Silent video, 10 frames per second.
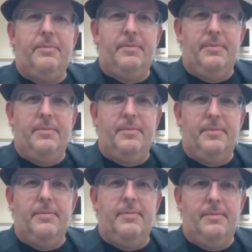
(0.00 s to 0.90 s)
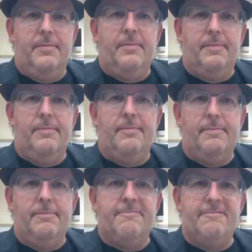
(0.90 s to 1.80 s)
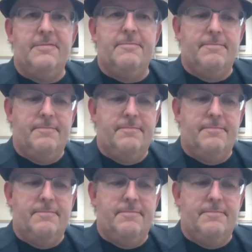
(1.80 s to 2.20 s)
plants have led uh,